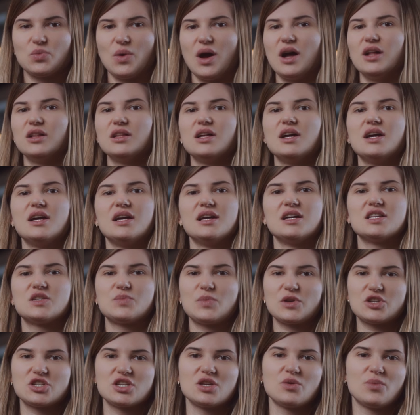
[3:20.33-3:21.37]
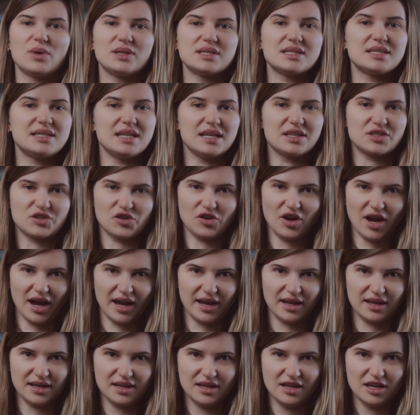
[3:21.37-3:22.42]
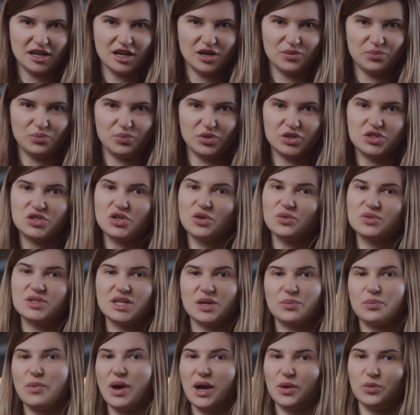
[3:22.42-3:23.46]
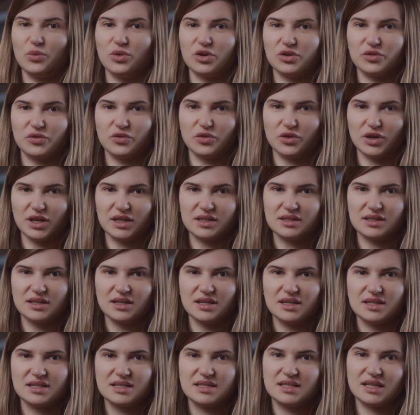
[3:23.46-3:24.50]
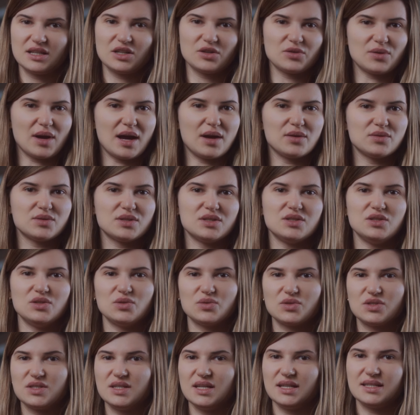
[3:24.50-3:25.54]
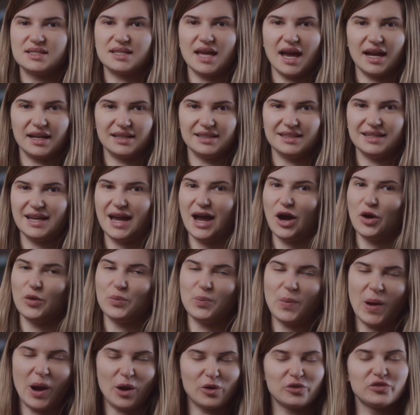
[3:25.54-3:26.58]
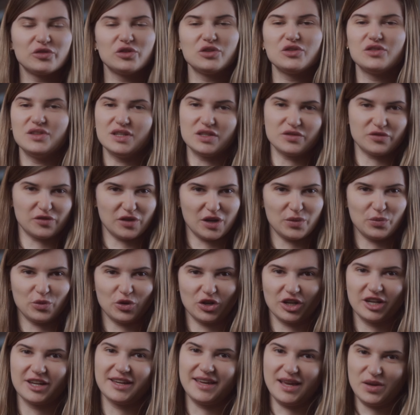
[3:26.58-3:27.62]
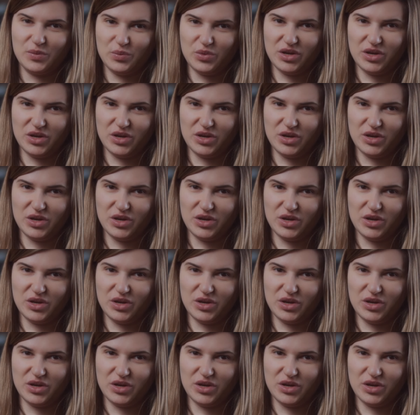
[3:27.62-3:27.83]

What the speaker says: well, especially when stakes are high. But don't take my word for it. Stick around and you'll see exactly how powerful this framework can